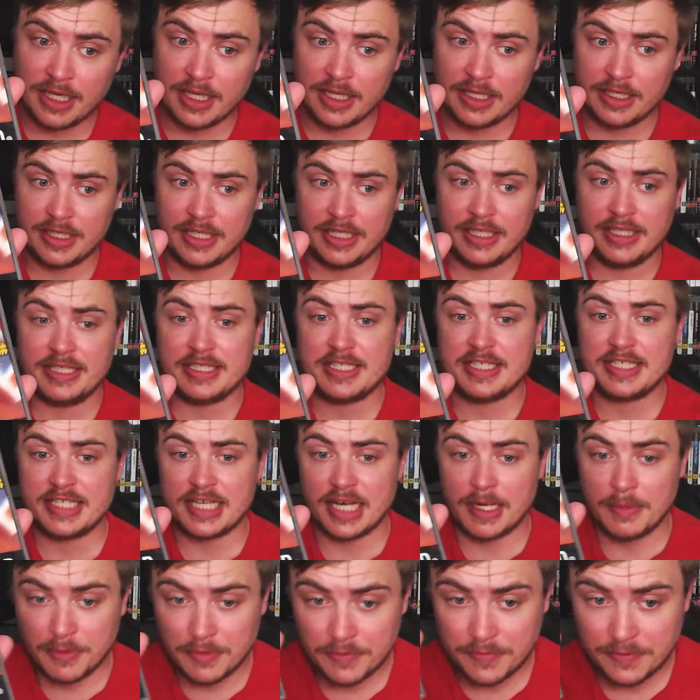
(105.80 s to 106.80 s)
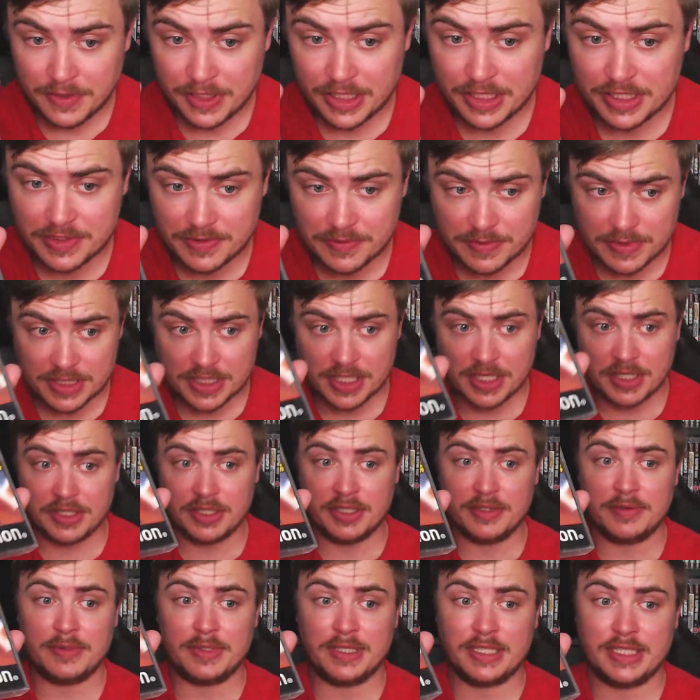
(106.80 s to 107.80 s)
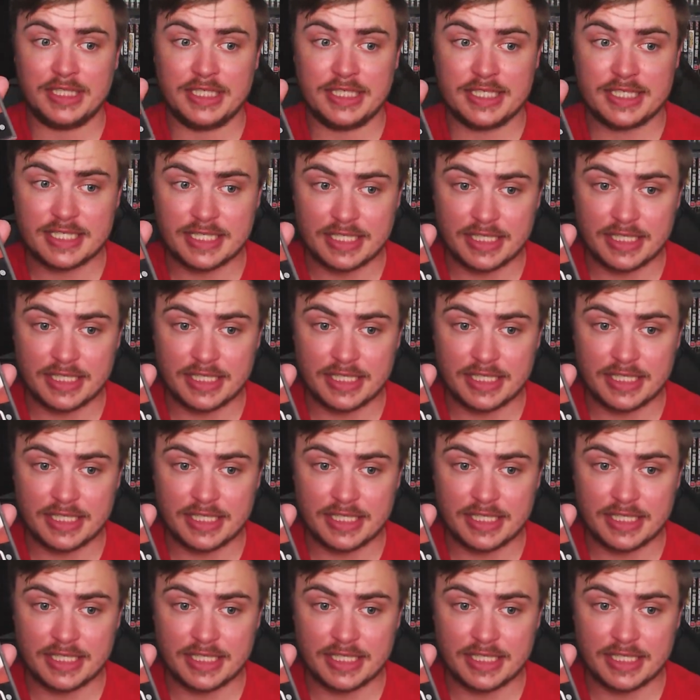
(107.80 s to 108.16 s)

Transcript: Now, this double feature was only released